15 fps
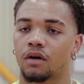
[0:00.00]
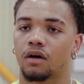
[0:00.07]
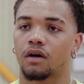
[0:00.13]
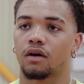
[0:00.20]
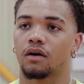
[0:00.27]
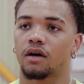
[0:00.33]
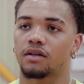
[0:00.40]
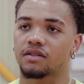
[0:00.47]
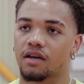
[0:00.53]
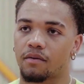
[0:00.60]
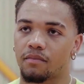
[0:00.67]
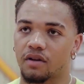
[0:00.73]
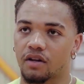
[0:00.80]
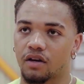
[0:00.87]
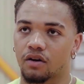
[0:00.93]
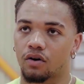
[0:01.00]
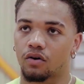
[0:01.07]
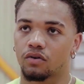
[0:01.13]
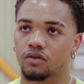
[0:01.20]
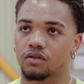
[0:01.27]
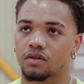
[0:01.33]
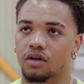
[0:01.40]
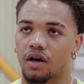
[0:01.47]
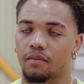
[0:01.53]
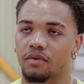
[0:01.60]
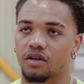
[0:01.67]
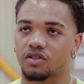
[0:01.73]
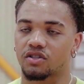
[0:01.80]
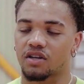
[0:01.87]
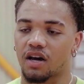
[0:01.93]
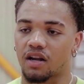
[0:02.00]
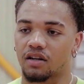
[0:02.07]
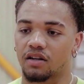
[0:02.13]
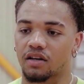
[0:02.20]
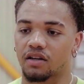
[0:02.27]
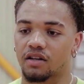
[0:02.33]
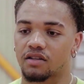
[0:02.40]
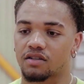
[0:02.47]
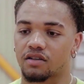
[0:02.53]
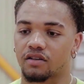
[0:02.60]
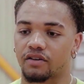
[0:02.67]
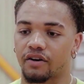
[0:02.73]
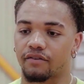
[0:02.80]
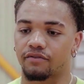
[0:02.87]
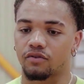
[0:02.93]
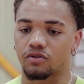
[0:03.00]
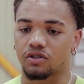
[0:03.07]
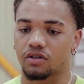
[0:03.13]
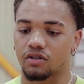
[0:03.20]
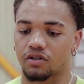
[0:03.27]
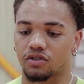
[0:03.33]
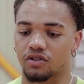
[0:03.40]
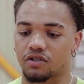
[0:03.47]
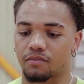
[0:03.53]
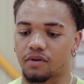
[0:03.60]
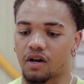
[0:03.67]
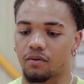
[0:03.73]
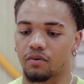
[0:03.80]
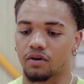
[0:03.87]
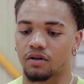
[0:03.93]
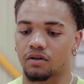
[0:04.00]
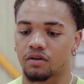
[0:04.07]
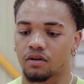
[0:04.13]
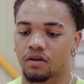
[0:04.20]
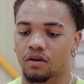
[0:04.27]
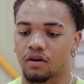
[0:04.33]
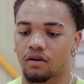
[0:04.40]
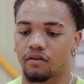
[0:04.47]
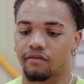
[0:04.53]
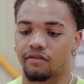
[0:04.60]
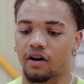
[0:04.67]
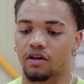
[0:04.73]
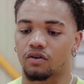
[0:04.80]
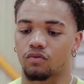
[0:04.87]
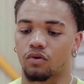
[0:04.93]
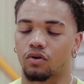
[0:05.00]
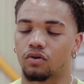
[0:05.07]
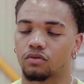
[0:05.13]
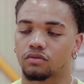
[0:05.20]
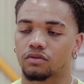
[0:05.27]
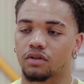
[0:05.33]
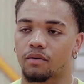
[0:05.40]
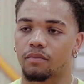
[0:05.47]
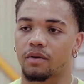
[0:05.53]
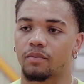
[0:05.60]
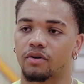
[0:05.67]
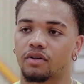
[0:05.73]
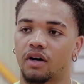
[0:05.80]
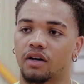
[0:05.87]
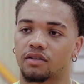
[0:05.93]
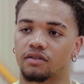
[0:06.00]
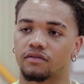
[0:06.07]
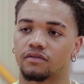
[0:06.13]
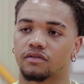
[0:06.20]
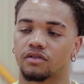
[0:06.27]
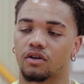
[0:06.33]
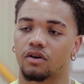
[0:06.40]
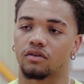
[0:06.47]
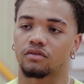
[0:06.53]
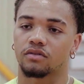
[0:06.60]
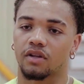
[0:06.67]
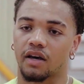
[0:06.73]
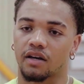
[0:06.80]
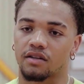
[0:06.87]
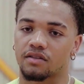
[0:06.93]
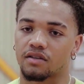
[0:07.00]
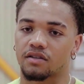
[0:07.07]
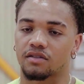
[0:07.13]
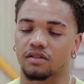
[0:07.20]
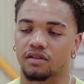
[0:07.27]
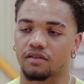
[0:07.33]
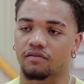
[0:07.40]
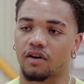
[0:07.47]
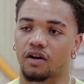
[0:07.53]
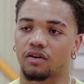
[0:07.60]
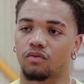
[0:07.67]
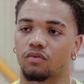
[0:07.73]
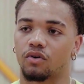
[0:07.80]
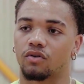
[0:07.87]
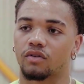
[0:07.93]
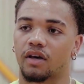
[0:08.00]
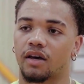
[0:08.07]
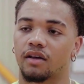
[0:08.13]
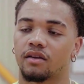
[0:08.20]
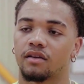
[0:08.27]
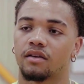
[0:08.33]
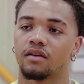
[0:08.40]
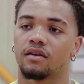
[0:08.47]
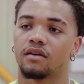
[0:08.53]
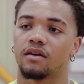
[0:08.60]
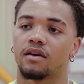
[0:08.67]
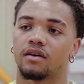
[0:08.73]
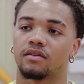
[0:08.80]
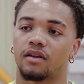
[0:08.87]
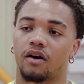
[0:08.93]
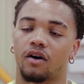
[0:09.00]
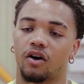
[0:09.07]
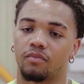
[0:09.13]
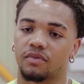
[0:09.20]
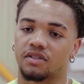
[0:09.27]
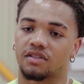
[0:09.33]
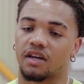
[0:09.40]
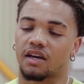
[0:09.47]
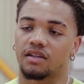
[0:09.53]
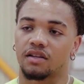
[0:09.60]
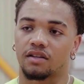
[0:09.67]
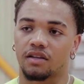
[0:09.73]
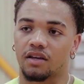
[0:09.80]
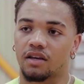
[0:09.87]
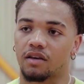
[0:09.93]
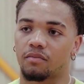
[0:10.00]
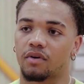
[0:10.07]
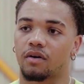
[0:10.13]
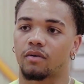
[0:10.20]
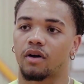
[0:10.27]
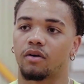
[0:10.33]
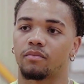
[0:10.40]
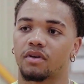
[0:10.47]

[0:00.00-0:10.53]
I'll say immediate goals, I mean, just kind of looking into the near future is just being able to find a role and be productive. So like consistently finding a role that'll help me stick in the league and be able to help